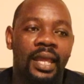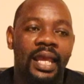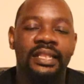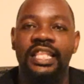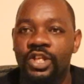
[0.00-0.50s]

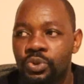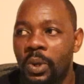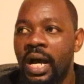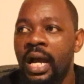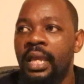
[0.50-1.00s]
And that's
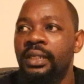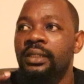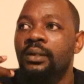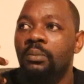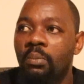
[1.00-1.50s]
why
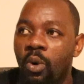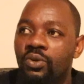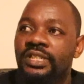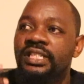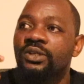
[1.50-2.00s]

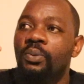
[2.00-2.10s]
mostly